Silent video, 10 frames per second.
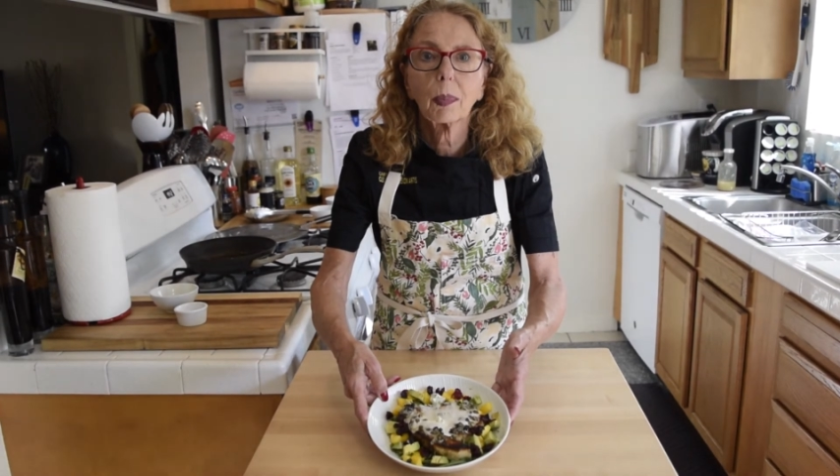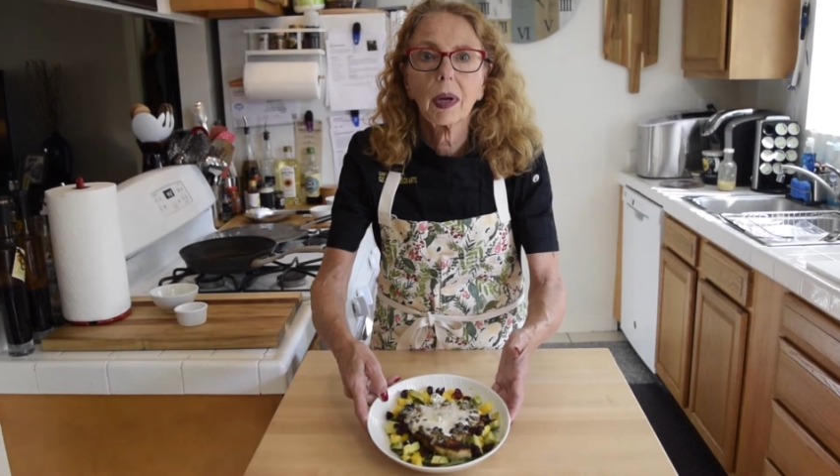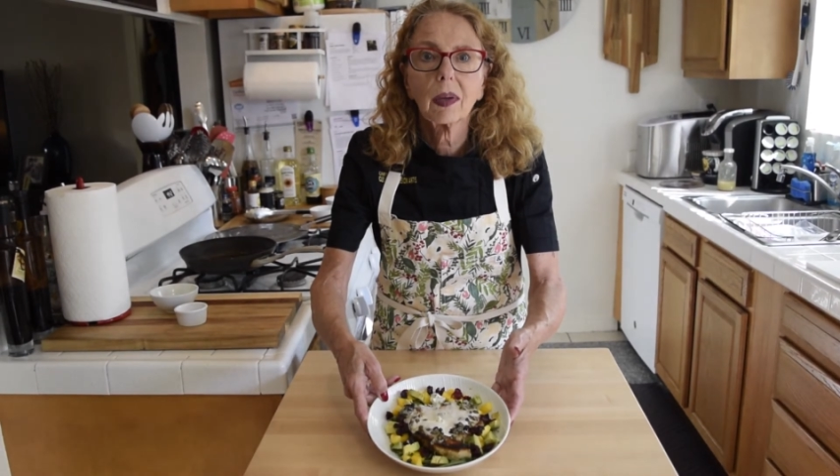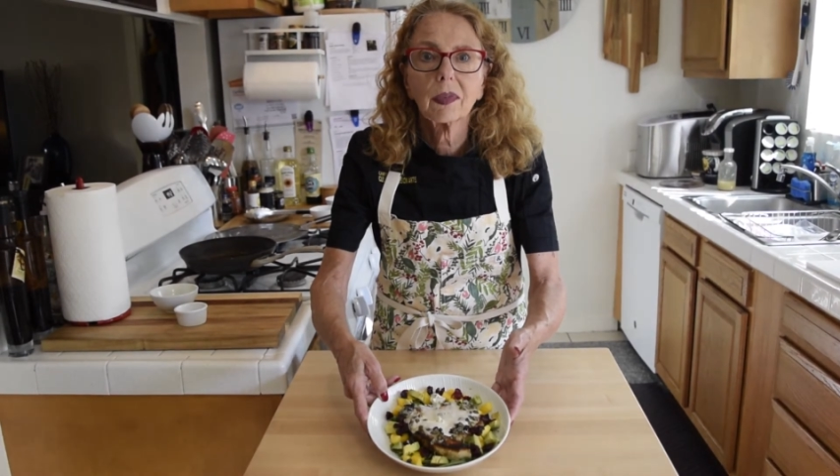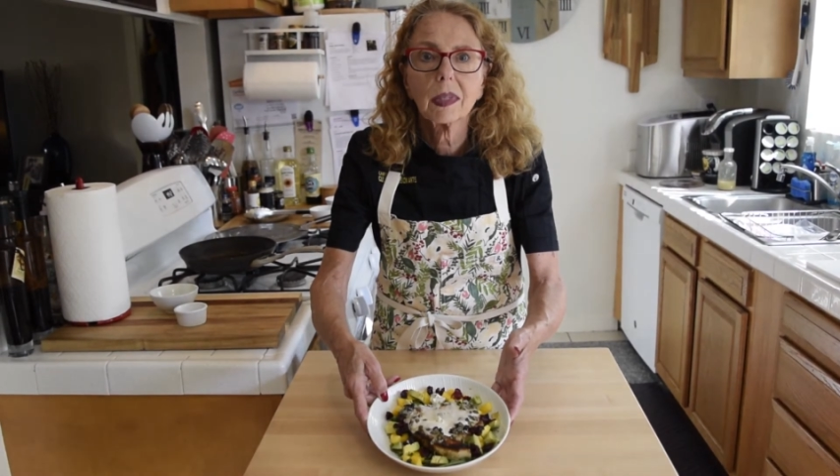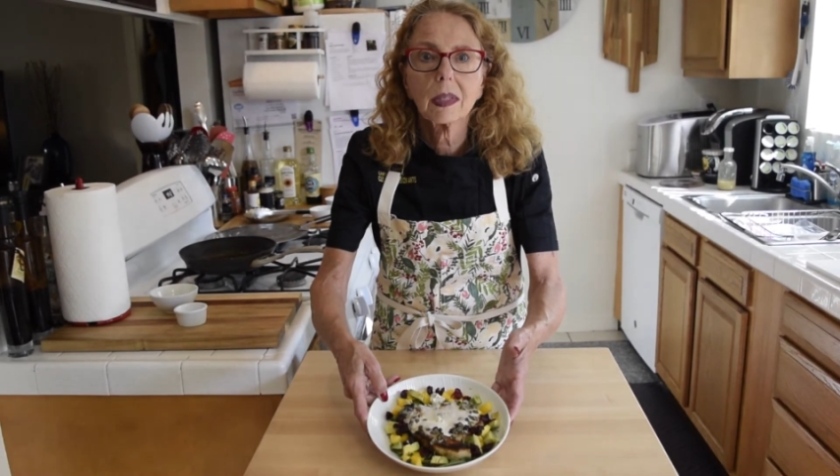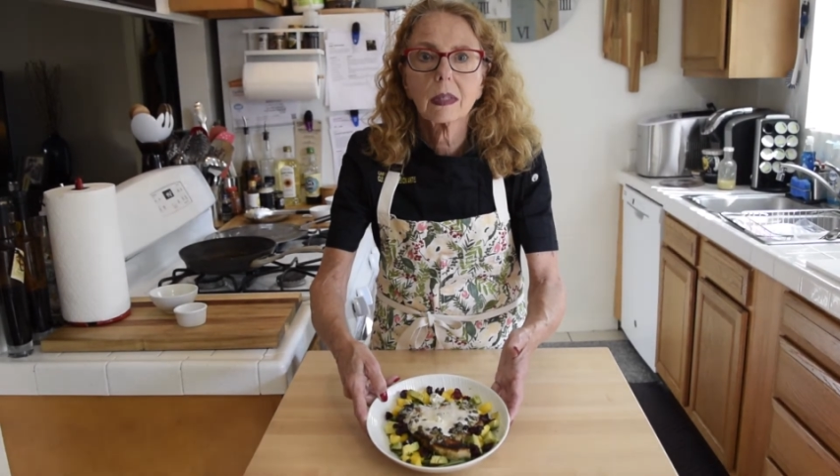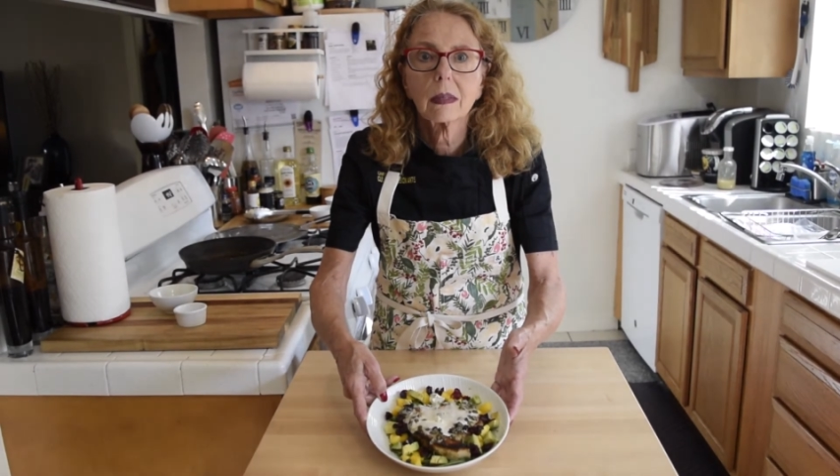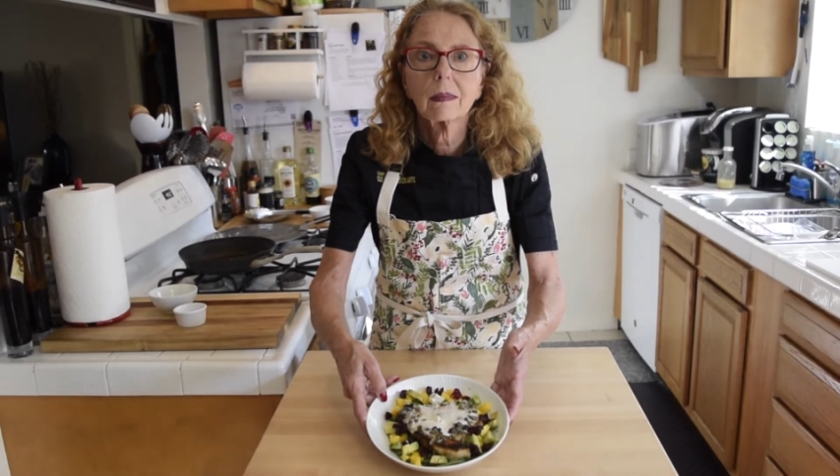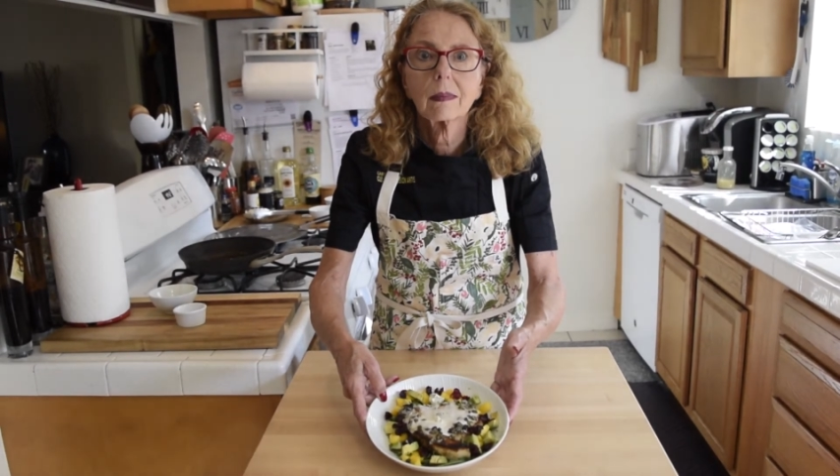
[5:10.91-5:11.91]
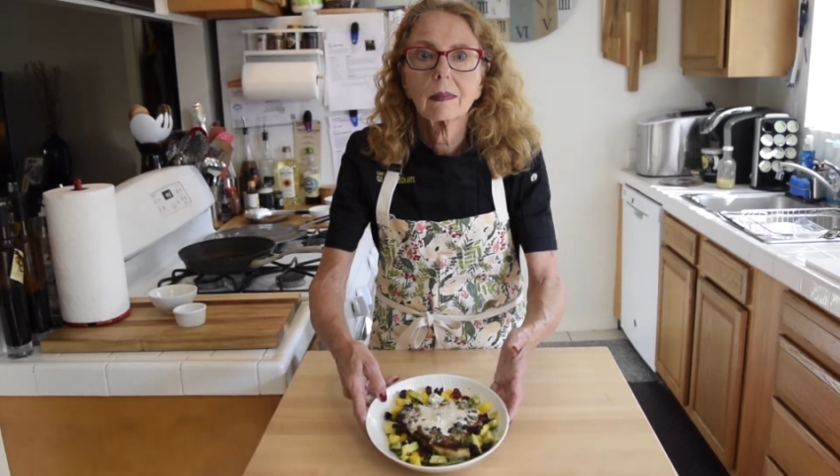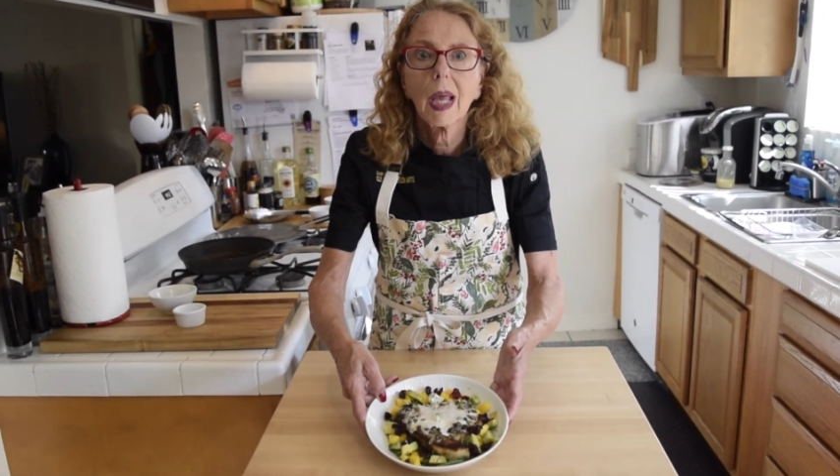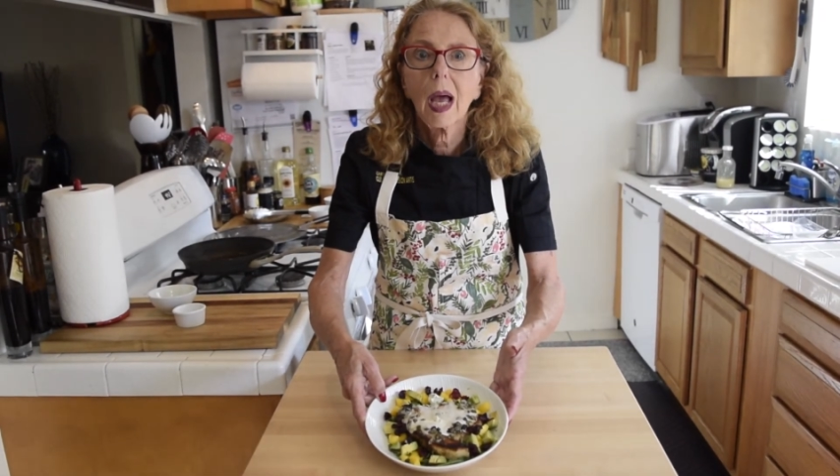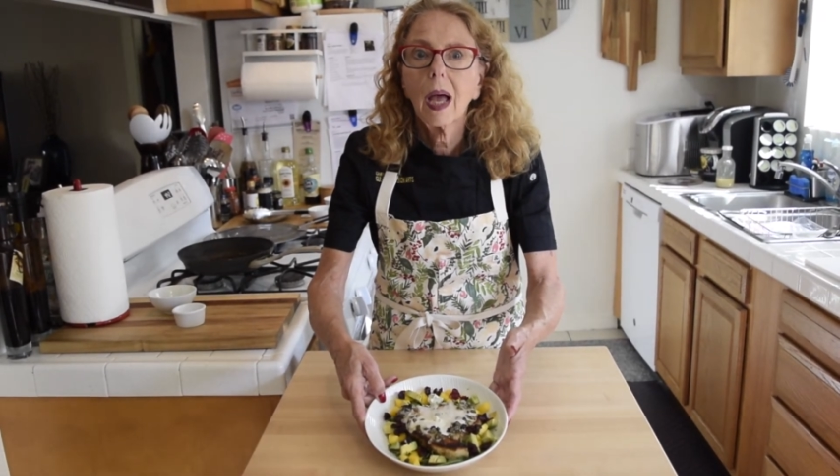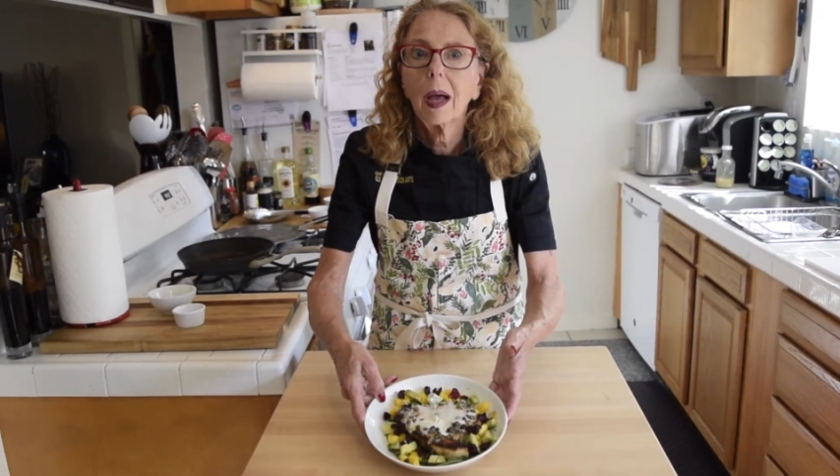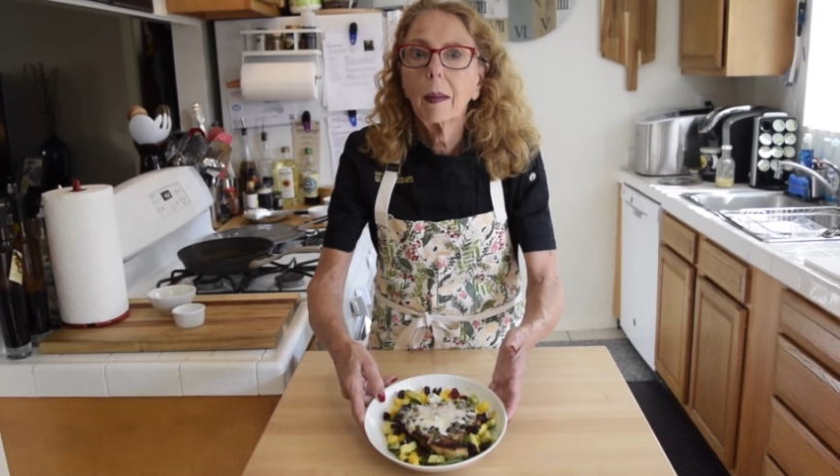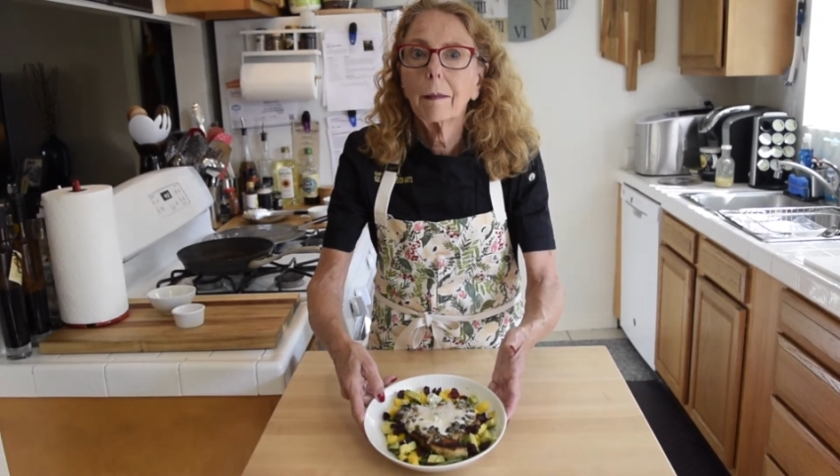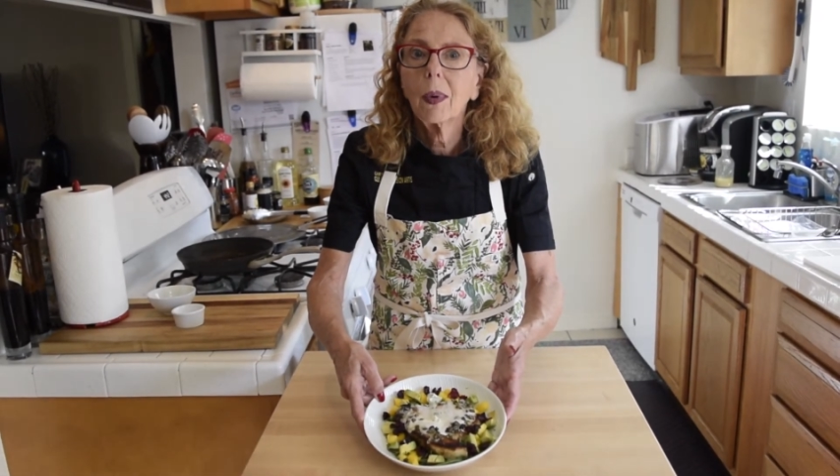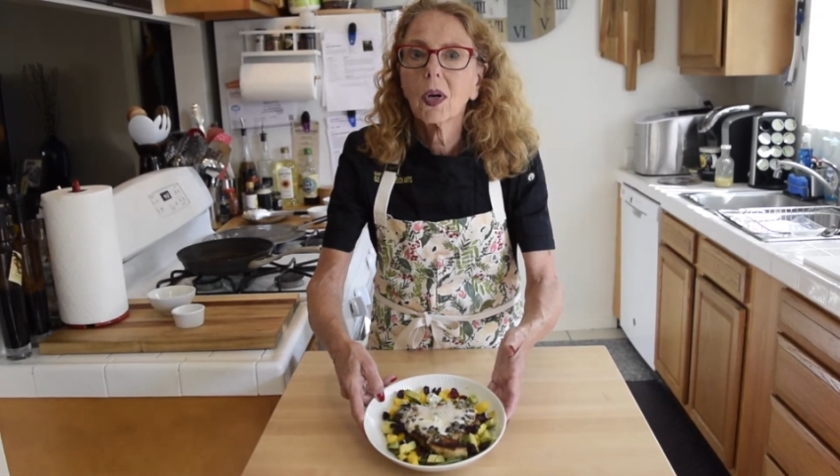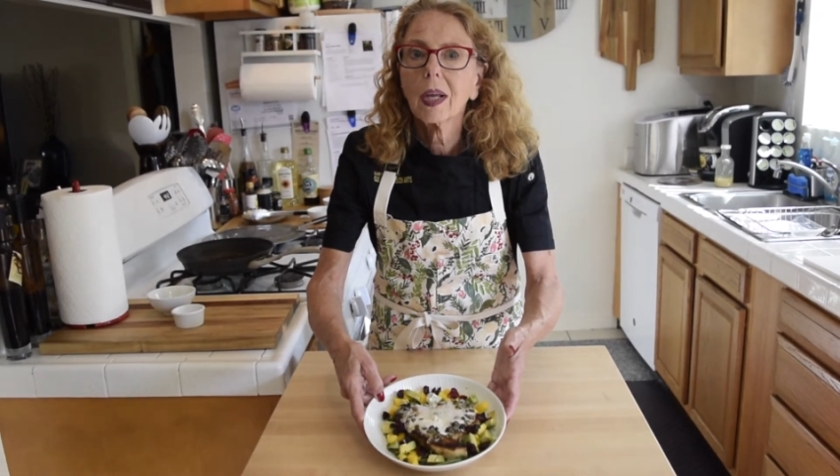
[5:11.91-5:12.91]
breakfast.
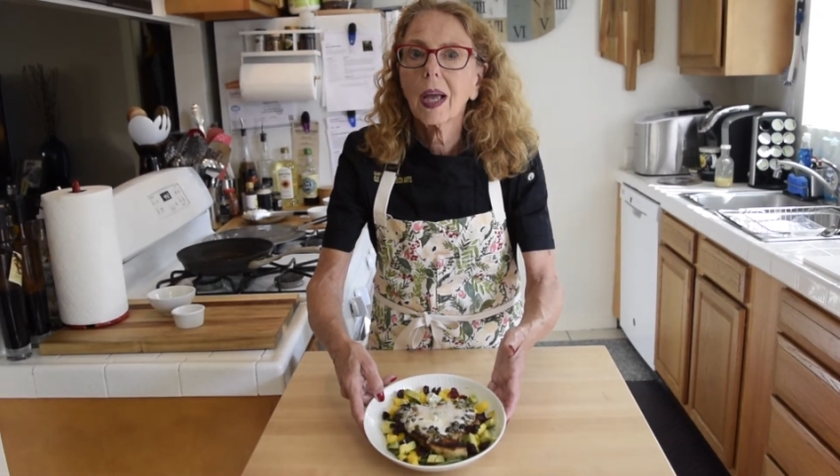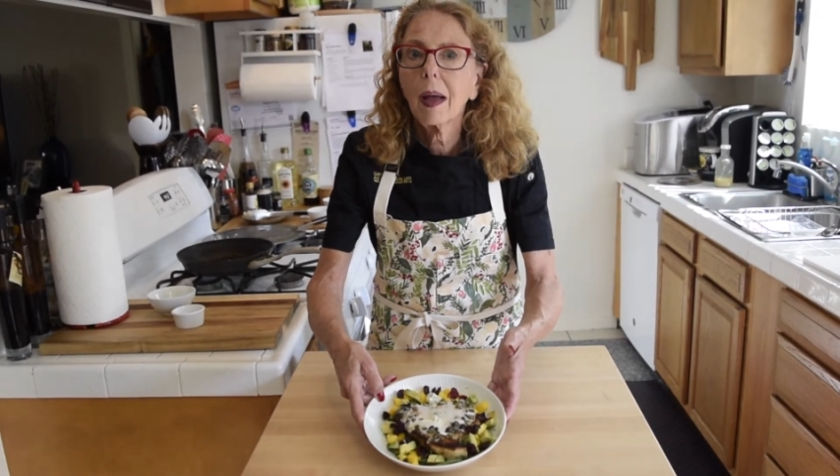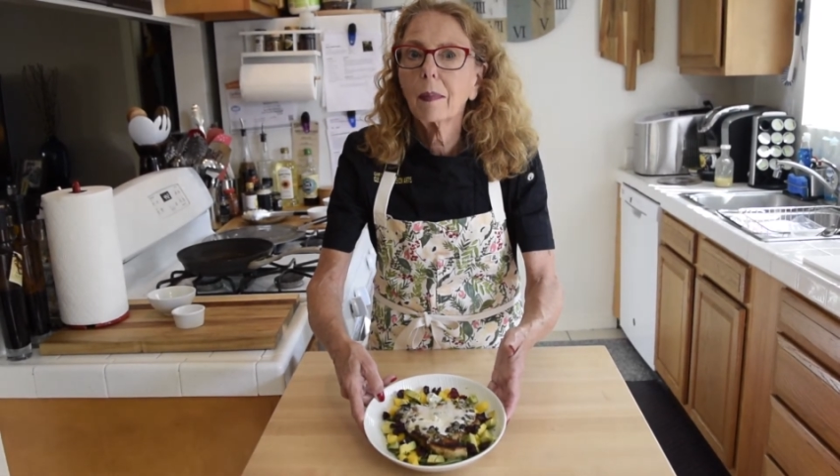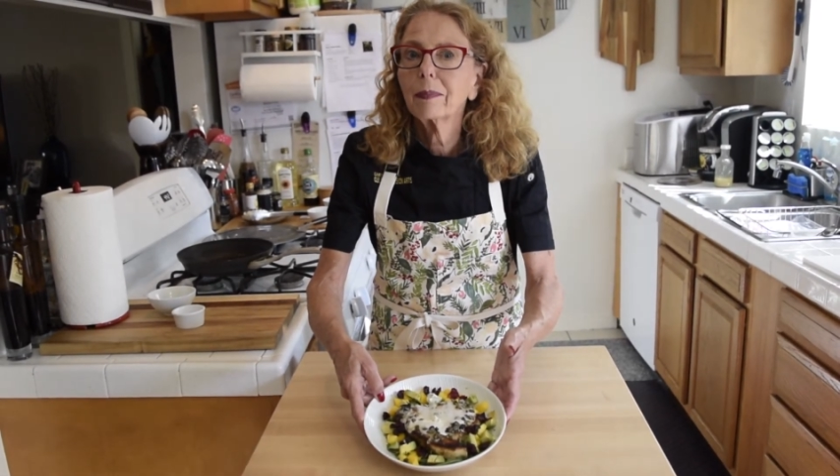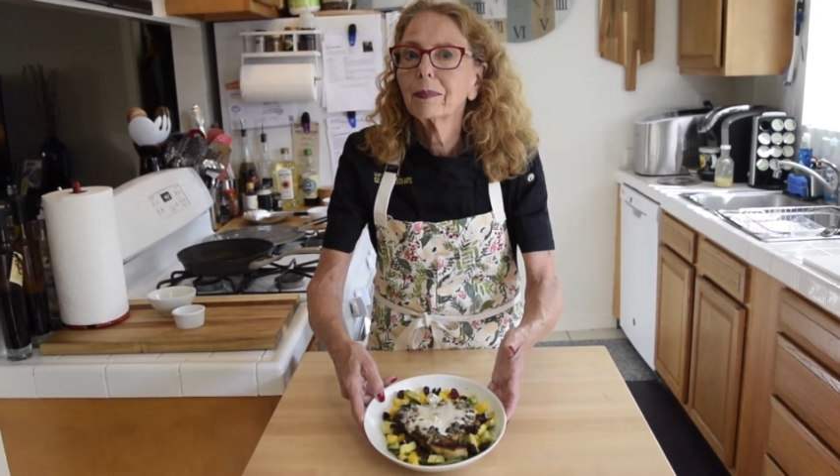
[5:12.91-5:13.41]
More to come.